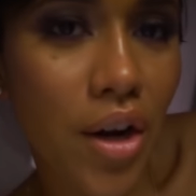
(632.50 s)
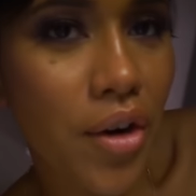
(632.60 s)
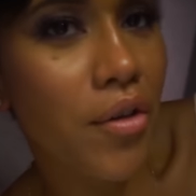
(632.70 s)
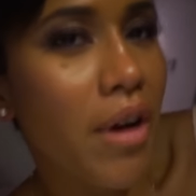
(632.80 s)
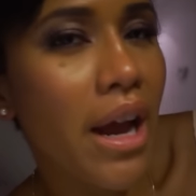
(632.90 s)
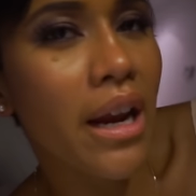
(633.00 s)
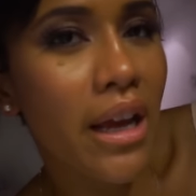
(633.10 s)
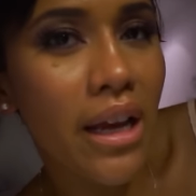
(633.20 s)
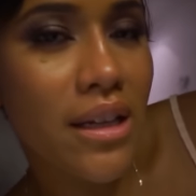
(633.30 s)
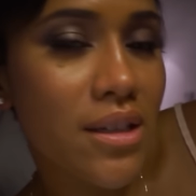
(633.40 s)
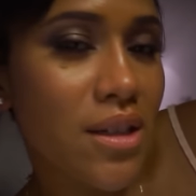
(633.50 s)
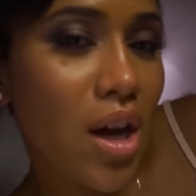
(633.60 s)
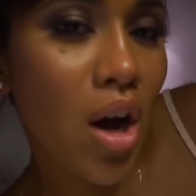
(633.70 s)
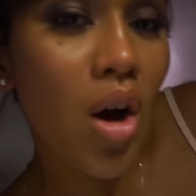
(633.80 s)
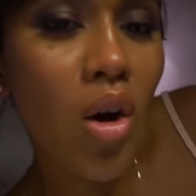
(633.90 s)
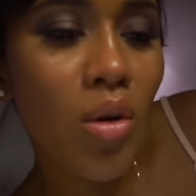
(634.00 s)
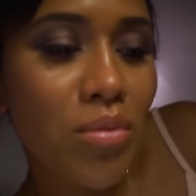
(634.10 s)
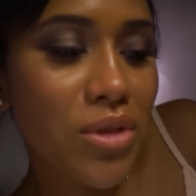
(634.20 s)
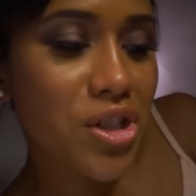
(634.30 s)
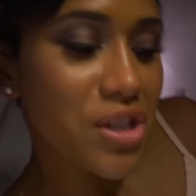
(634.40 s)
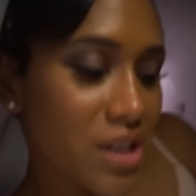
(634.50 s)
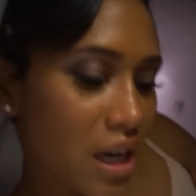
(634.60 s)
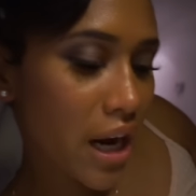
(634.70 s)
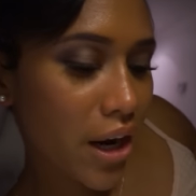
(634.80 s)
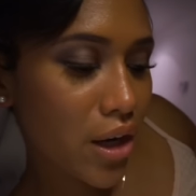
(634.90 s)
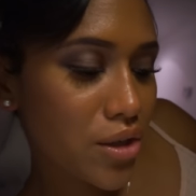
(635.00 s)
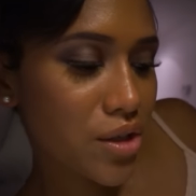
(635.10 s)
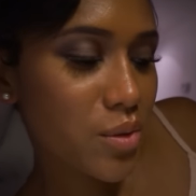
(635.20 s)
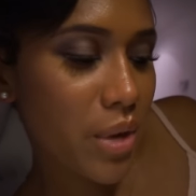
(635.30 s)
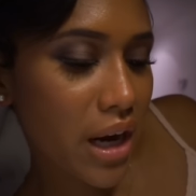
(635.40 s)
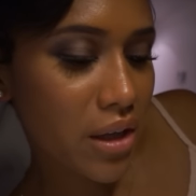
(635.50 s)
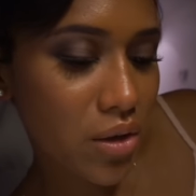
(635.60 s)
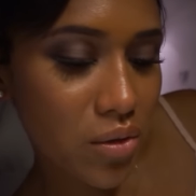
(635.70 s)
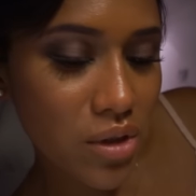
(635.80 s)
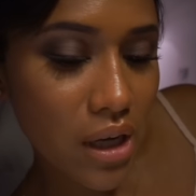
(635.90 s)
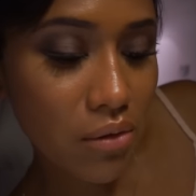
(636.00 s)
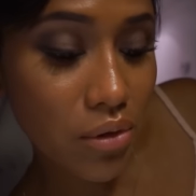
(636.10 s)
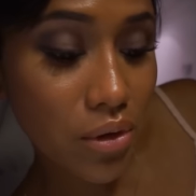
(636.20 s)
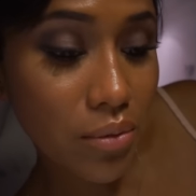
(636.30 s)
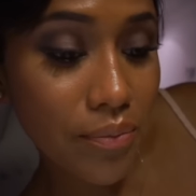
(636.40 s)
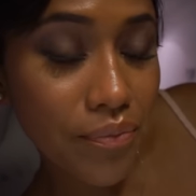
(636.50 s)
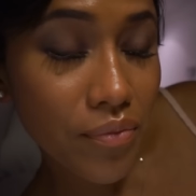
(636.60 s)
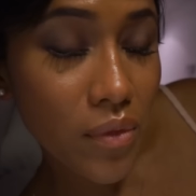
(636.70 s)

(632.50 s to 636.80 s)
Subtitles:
Granny is home. She's tired. She's back in the hotel room.